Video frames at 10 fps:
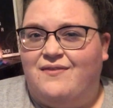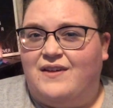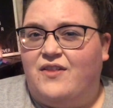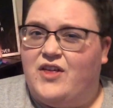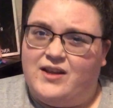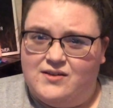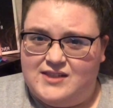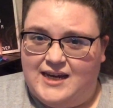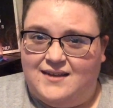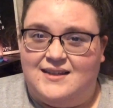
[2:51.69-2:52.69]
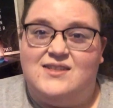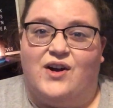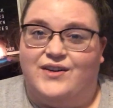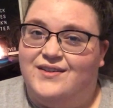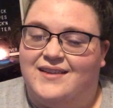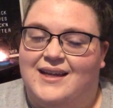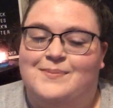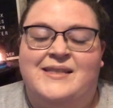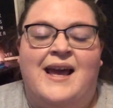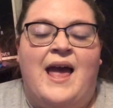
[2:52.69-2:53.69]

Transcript: feel the little tinglies on your lips,